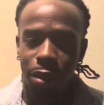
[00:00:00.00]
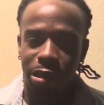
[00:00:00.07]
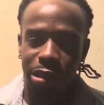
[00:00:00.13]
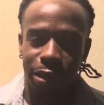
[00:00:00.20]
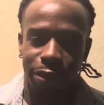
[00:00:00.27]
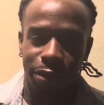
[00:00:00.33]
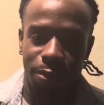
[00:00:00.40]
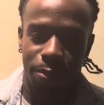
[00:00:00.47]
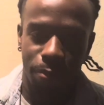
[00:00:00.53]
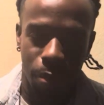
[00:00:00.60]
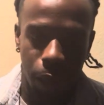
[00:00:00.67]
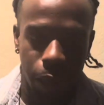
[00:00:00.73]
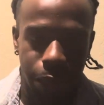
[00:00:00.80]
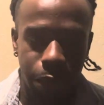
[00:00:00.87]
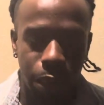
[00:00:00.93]
just
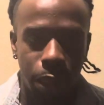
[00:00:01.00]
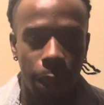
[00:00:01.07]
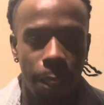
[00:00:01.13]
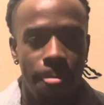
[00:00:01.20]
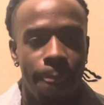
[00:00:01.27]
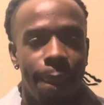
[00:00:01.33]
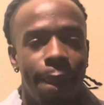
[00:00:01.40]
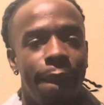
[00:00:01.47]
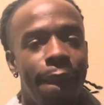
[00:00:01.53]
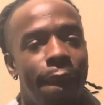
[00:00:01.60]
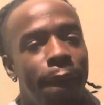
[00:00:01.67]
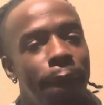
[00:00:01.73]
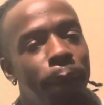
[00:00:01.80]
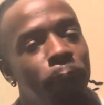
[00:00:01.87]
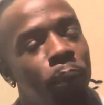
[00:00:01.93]
pleasure.
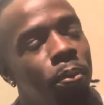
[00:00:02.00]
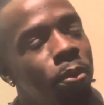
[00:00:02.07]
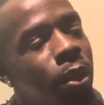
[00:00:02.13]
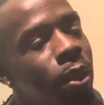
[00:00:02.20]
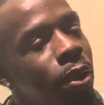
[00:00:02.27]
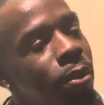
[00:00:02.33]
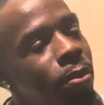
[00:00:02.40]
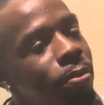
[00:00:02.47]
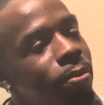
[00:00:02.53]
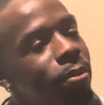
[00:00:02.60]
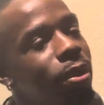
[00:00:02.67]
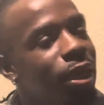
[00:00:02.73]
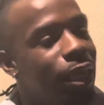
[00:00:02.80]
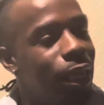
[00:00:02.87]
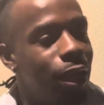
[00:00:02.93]

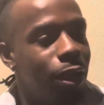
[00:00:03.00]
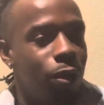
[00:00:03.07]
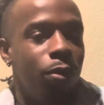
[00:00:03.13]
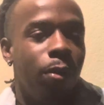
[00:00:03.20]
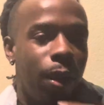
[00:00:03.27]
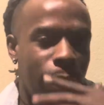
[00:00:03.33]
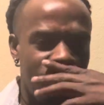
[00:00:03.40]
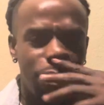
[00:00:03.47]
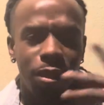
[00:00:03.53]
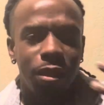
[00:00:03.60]
But anyway,